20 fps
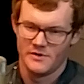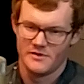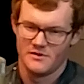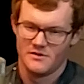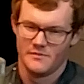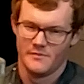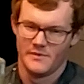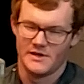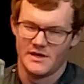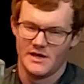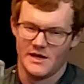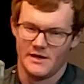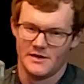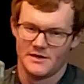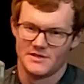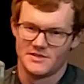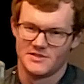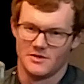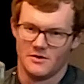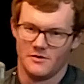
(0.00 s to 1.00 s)
on whether the
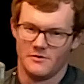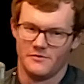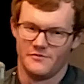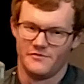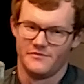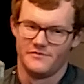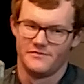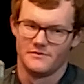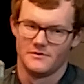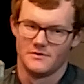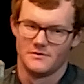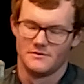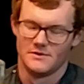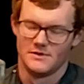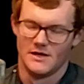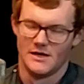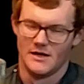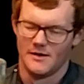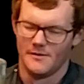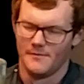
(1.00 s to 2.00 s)
mechanics of
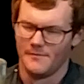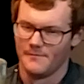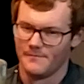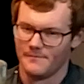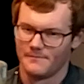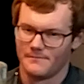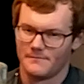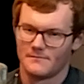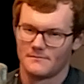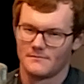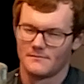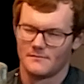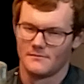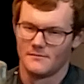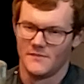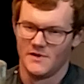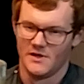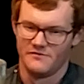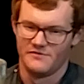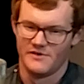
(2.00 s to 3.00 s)
the
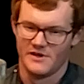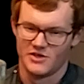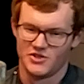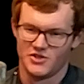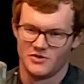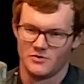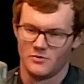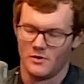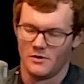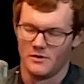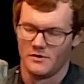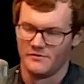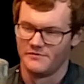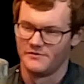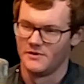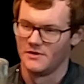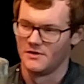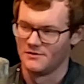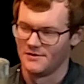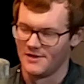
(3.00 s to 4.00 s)
infection or
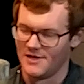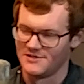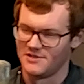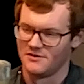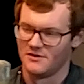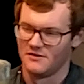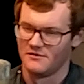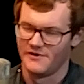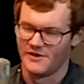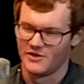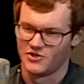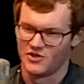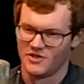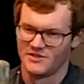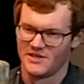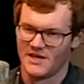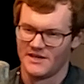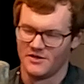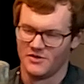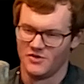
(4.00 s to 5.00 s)
of the lessened
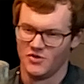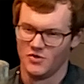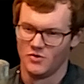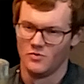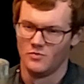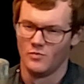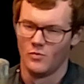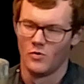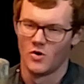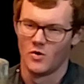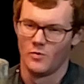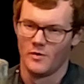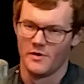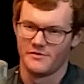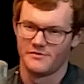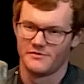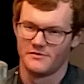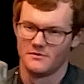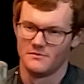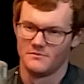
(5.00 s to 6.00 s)
infections had to do more
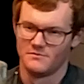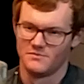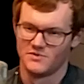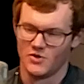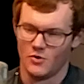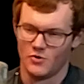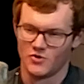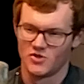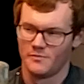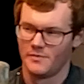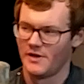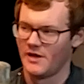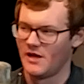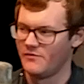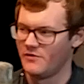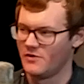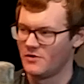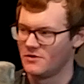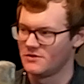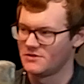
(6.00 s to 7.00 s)
with social
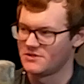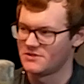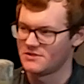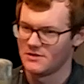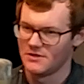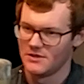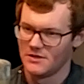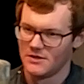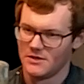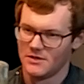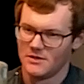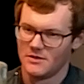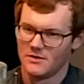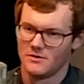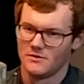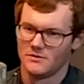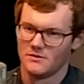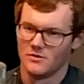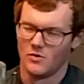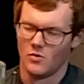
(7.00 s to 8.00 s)
behaviors
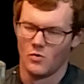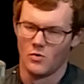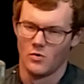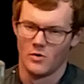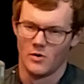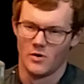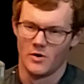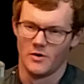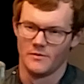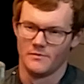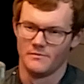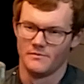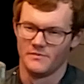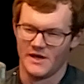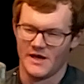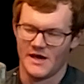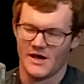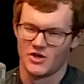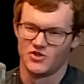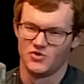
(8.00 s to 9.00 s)
or
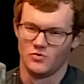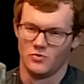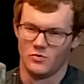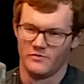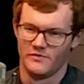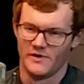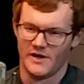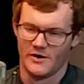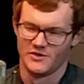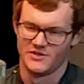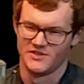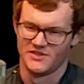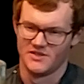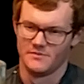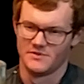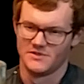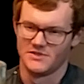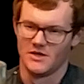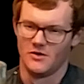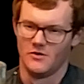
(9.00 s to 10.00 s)
the actual
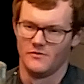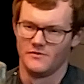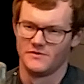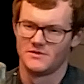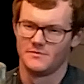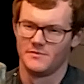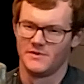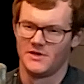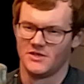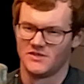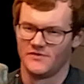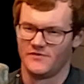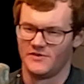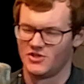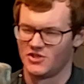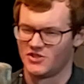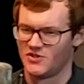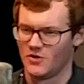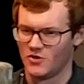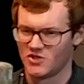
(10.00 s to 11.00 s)
viruses themselves. Because
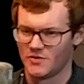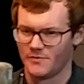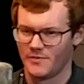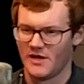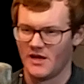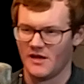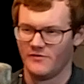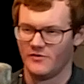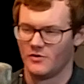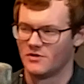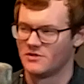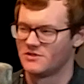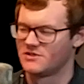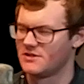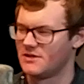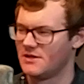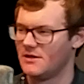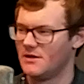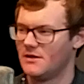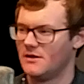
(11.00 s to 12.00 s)
if it's just social
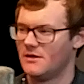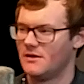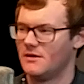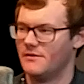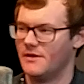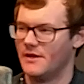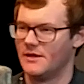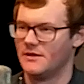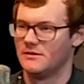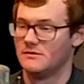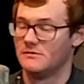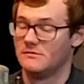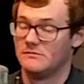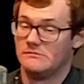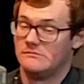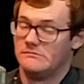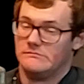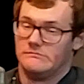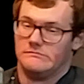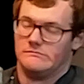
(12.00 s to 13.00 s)
behaviors,
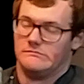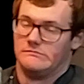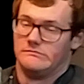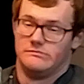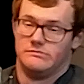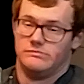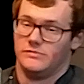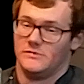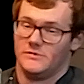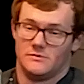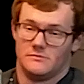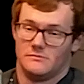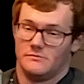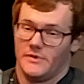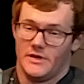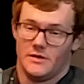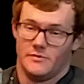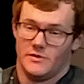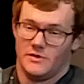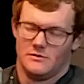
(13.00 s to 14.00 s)
then
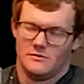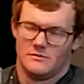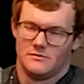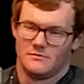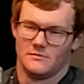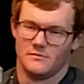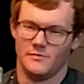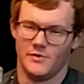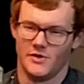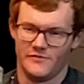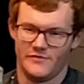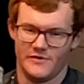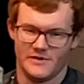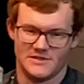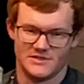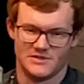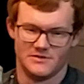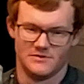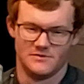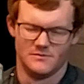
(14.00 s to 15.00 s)
maybe. But
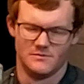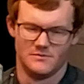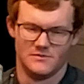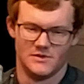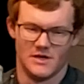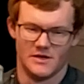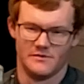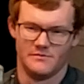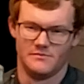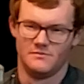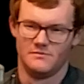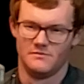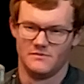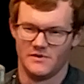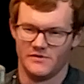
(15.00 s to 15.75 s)
if it's the